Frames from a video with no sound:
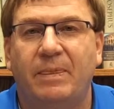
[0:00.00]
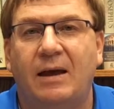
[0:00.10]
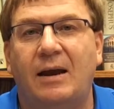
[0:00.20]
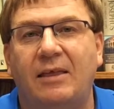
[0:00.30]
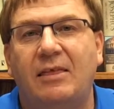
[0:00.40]

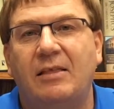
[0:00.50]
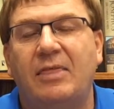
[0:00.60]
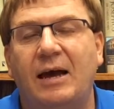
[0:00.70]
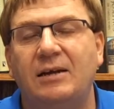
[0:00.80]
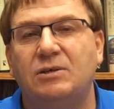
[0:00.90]
And I think
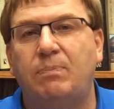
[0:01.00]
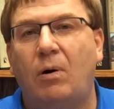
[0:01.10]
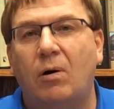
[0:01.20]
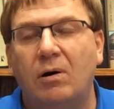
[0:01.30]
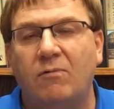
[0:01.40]
that is
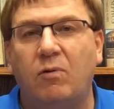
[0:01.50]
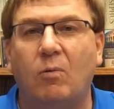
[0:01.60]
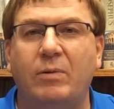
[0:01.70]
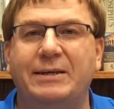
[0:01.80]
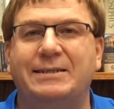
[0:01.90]
part of
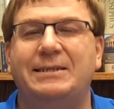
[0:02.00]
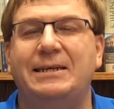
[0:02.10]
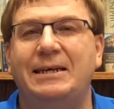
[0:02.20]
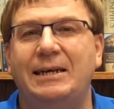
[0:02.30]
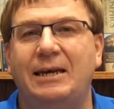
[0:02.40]
what we
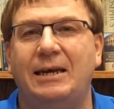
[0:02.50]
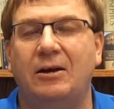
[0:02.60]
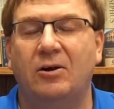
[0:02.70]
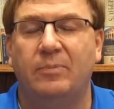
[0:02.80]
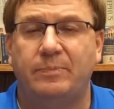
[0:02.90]
see
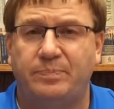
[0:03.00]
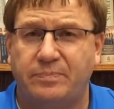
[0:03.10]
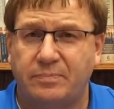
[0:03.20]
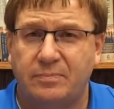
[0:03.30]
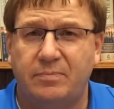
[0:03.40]
here
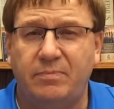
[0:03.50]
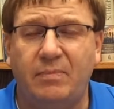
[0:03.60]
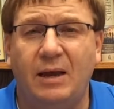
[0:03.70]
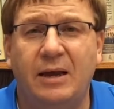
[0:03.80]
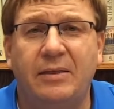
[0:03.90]

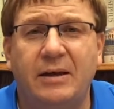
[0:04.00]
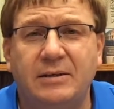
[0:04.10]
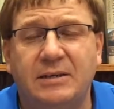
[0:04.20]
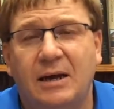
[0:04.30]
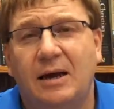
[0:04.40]
in
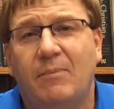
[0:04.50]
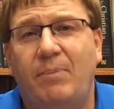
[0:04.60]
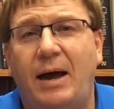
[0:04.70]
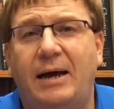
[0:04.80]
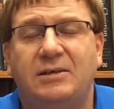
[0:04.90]
this
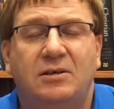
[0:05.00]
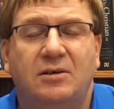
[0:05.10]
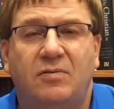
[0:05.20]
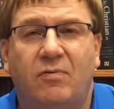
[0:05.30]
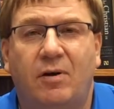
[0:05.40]

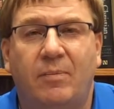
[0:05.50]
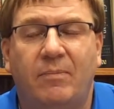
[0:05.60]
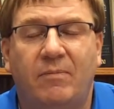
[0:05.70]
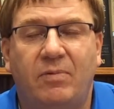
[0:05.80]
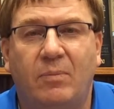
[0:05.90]
passage from
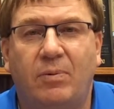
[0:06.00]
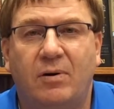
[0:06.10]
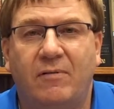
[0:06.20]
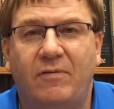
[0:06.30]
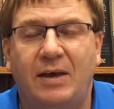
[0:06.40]
the
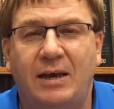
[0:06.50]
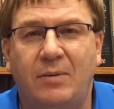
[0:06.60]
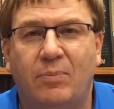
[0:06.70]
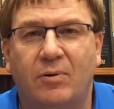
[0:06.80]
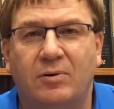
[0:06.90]
book of
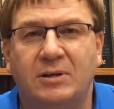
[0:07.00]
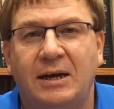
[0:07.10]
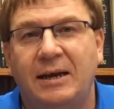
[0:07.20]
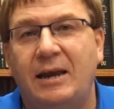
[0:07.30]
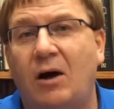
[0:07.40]
Hebrews.
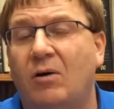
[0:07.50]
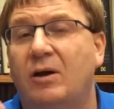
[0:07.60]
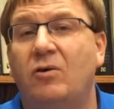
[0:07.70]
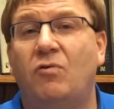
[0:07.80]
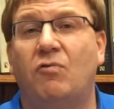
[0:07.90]
Now,
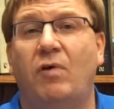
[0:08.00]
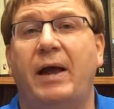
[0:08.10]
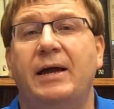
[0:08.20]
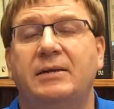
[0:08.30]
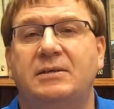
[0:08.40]

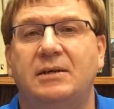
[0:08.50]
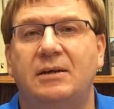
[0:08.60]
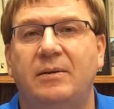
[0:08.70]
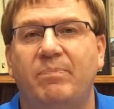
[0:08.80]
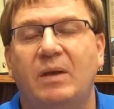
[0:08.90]

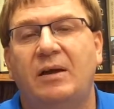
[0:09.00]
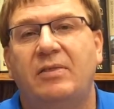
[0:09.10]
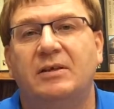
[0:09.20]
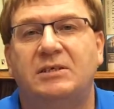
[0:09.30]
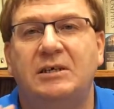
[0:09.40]
granted,
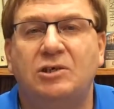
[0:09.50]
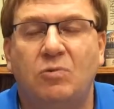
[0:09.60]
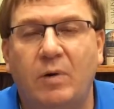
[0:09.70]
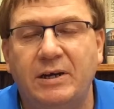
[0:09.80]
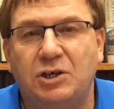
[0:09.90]
the
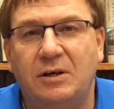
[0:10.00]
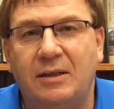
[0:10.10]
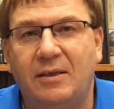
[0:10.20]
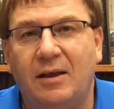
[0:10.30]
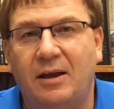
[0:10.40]
situation
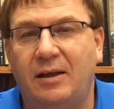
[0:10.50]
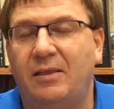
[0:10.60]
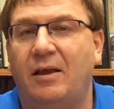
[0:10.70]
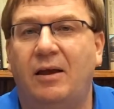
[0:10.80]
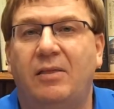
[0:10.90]
in
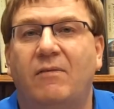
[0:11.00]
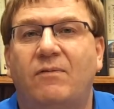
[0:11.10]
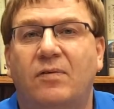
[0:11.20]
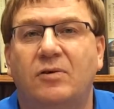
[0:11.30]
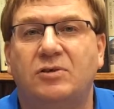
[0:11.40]
the
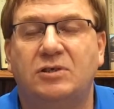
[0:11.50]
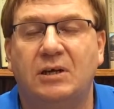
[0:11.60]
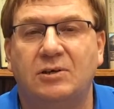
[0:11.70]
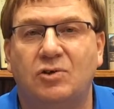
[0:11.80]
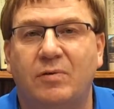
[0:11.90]
first
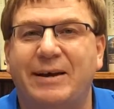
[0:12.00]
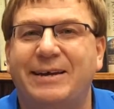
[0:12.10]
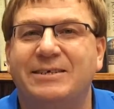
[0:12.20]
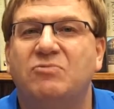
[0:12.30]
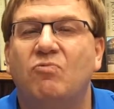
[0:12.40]
century
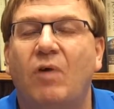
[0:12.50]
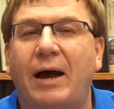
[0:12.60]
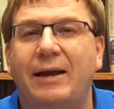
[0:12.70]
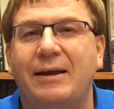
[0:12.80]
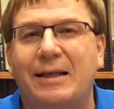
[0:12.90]
is
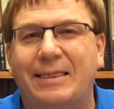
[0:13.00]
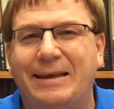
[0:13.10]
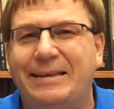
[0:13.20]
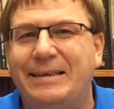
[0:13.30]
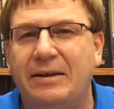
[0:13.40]

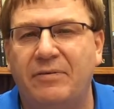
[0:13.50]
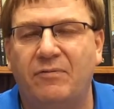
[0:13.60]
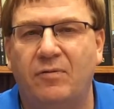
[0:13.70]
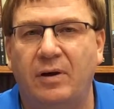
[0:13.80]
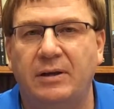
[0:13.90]
radically
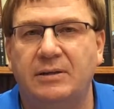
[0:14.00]
different